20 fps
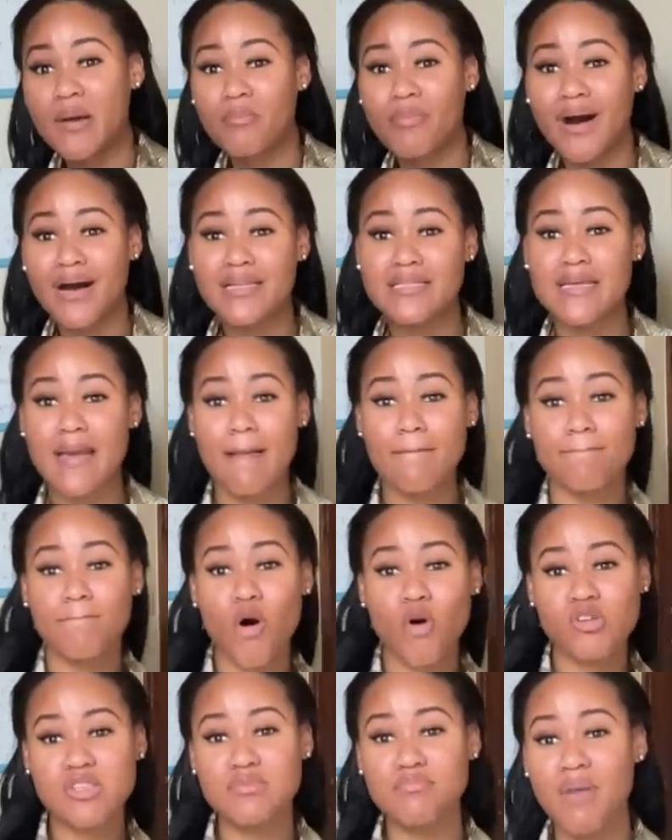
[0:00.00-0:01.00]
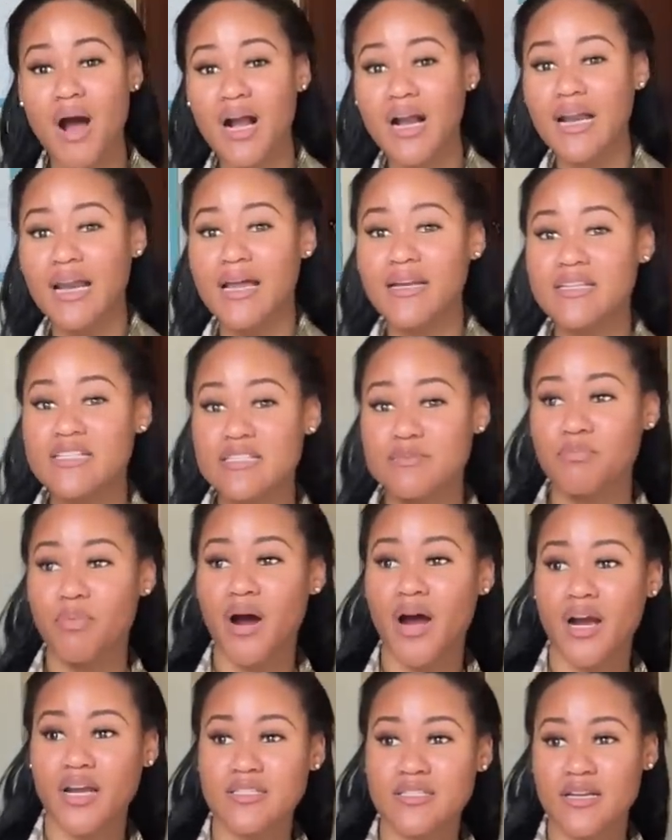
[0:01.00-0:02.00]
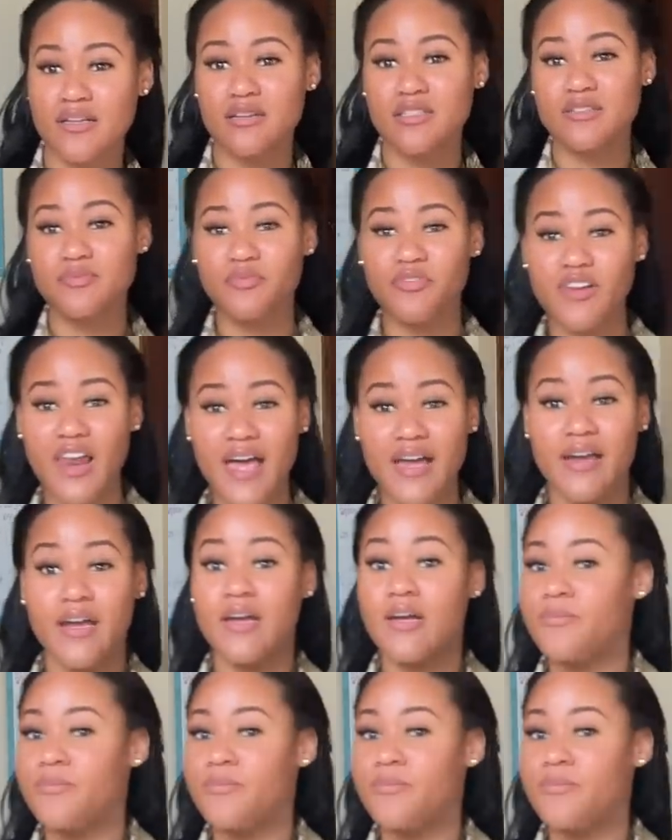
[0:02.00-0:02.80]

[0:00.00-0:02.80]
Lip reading: party and boss buckle and the sparks and the splat.